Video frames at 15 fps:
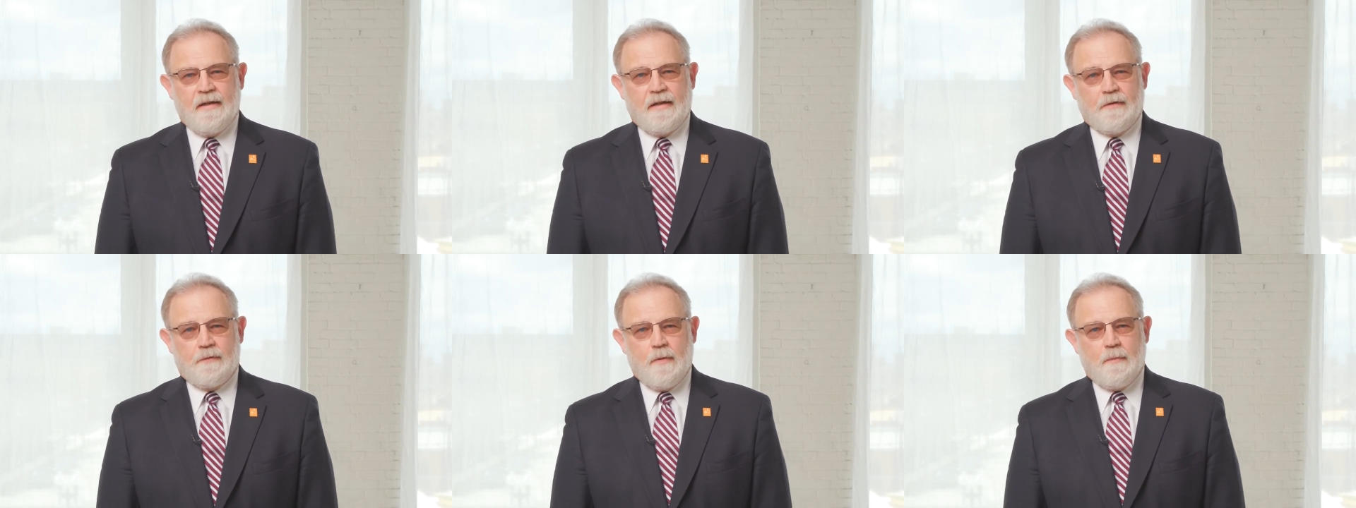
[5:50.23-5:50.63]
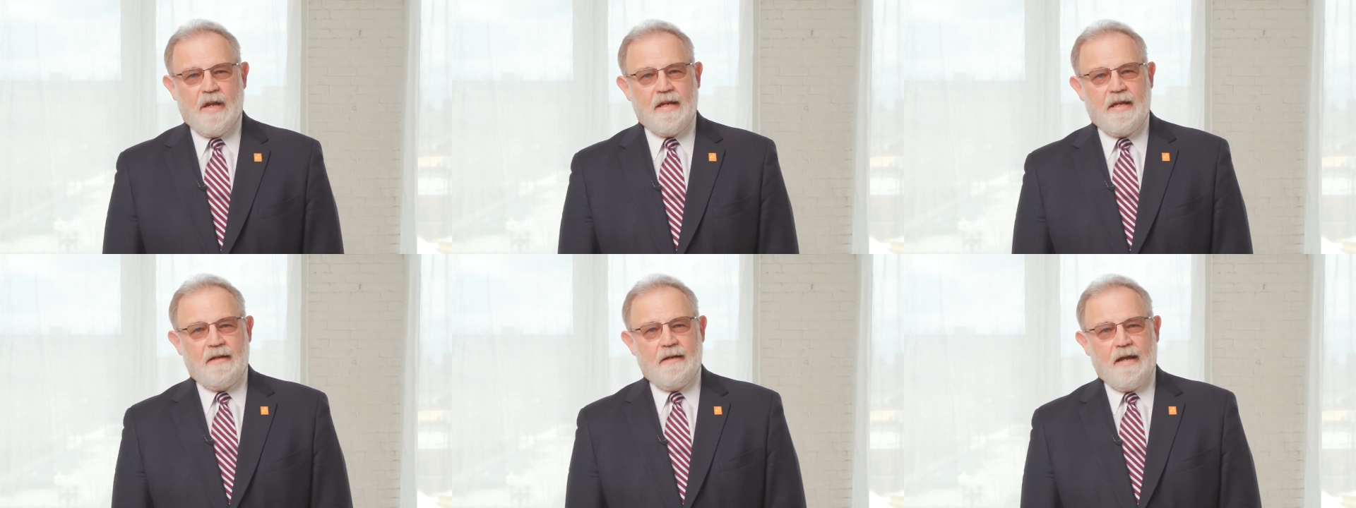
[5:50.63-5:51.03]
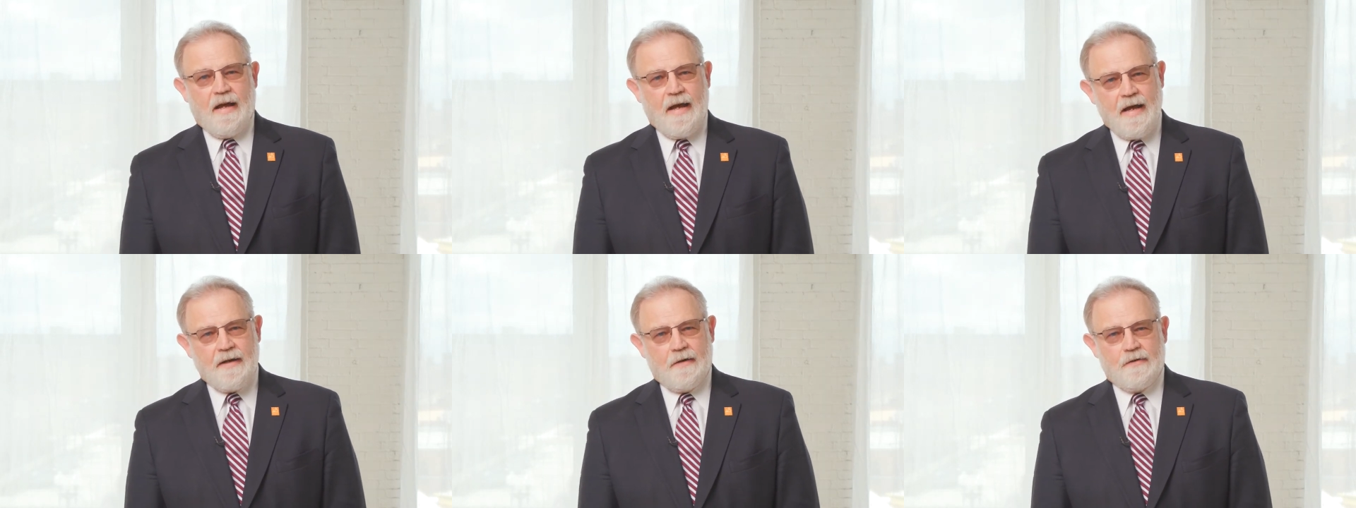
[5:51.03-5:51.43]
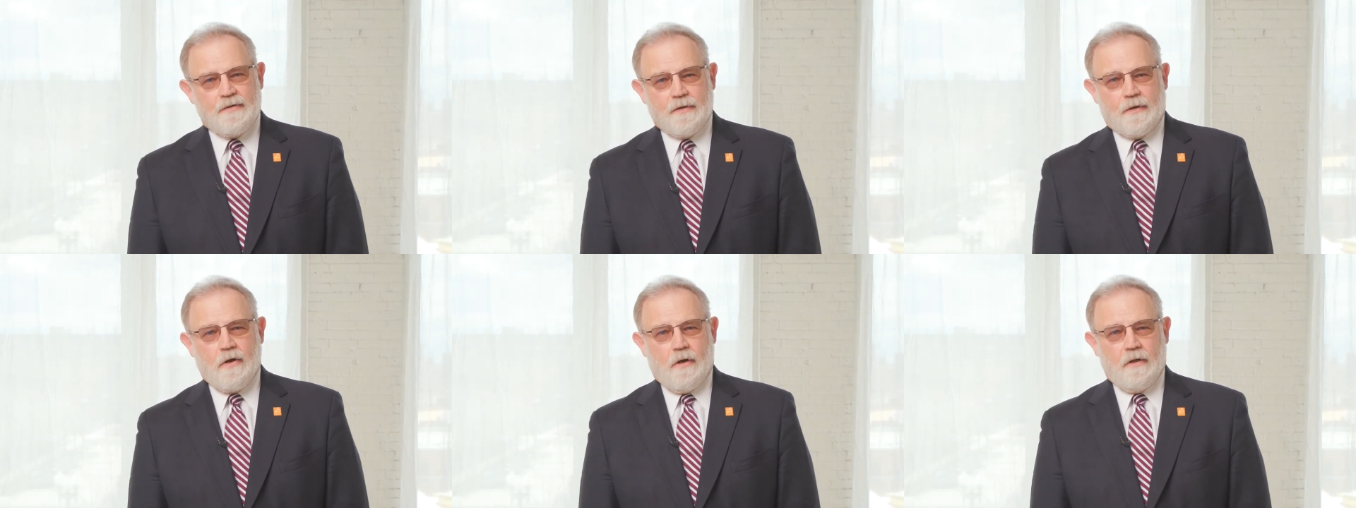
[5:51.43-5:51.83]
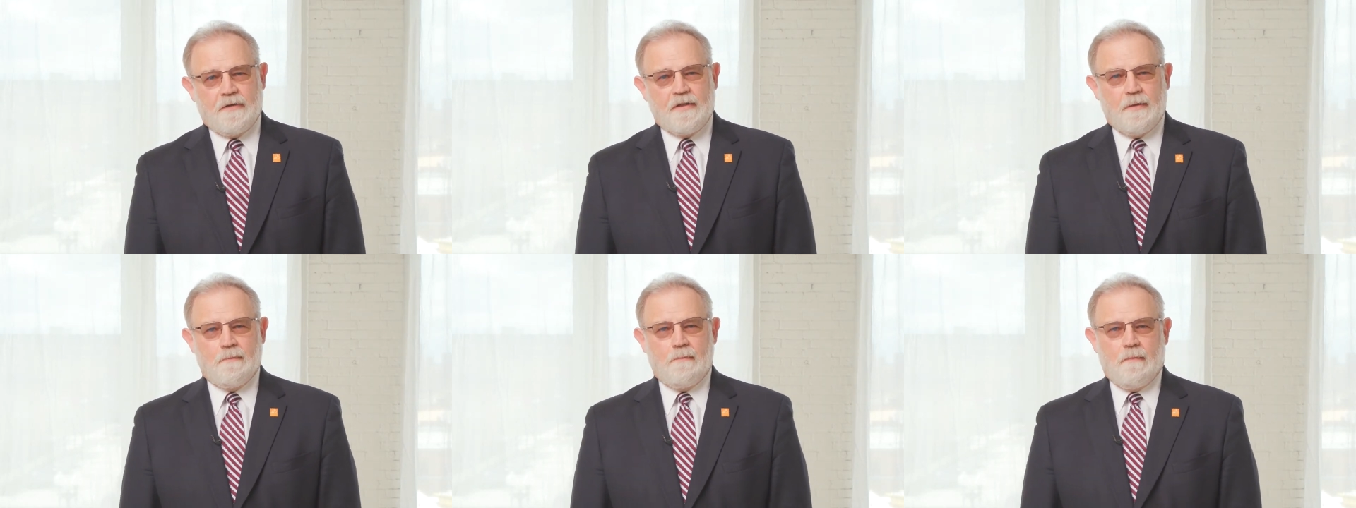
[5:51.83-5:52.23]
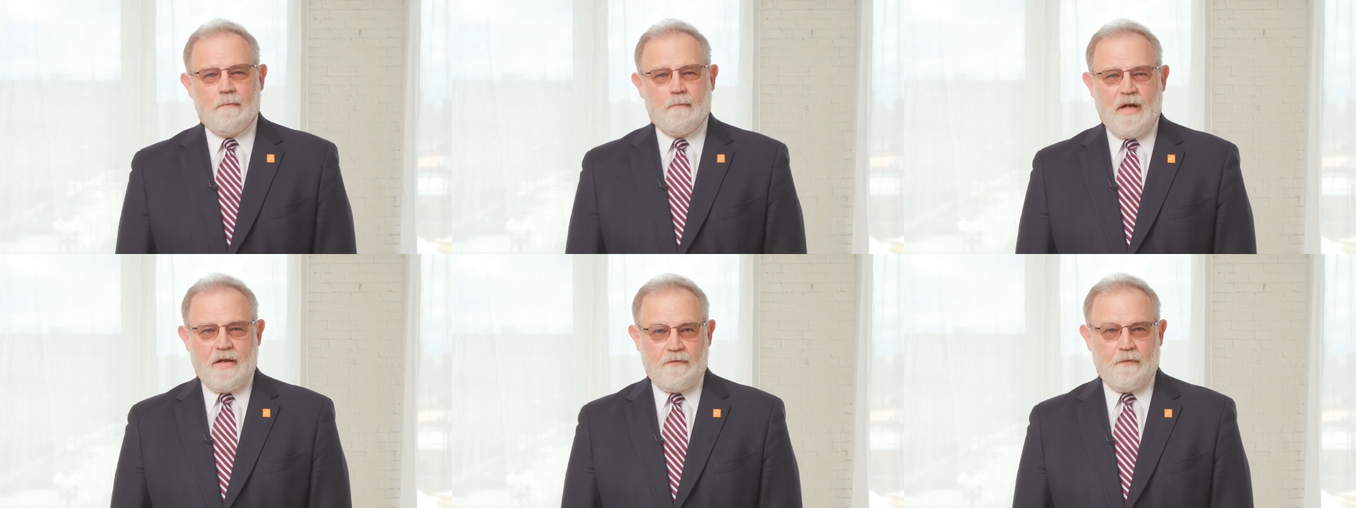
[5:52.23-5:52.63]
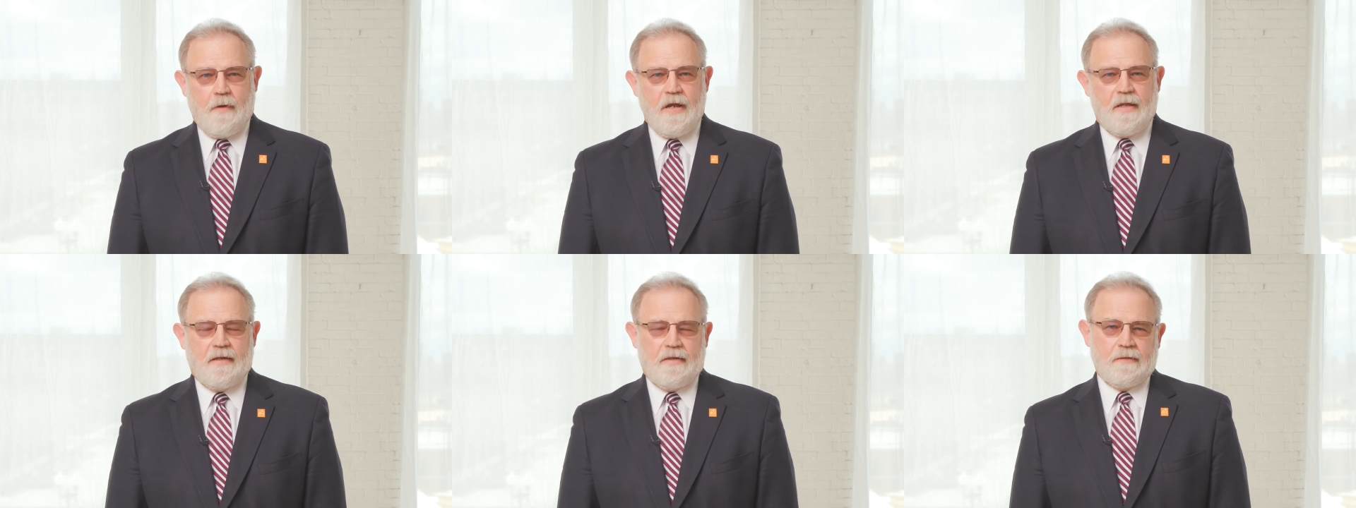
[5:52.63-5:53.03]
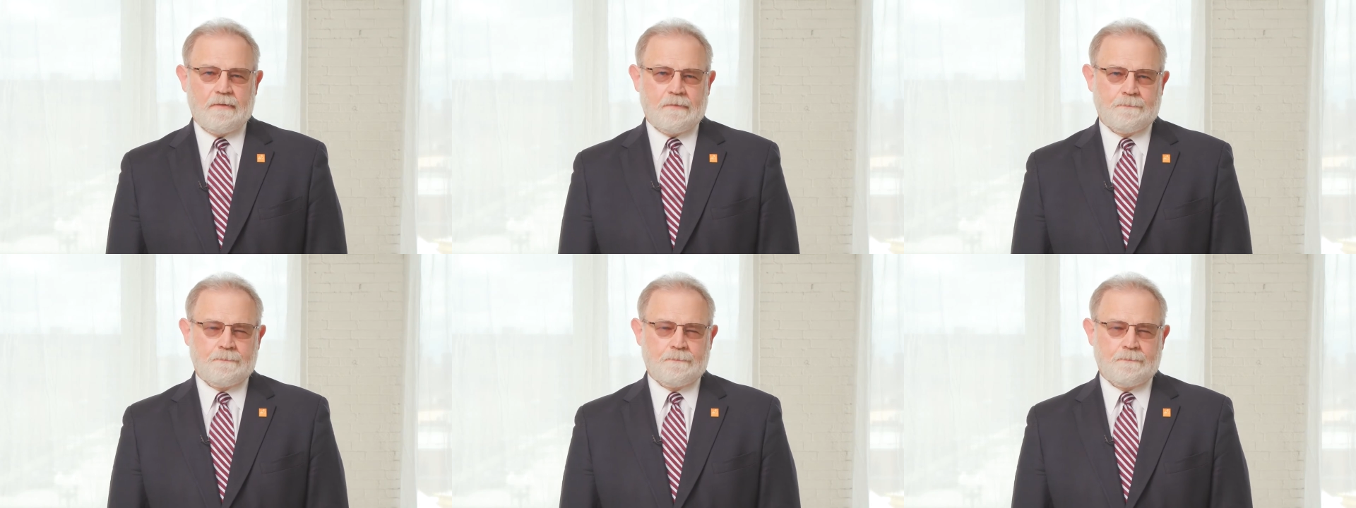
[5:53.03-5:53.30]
and remain honored to call him my friend.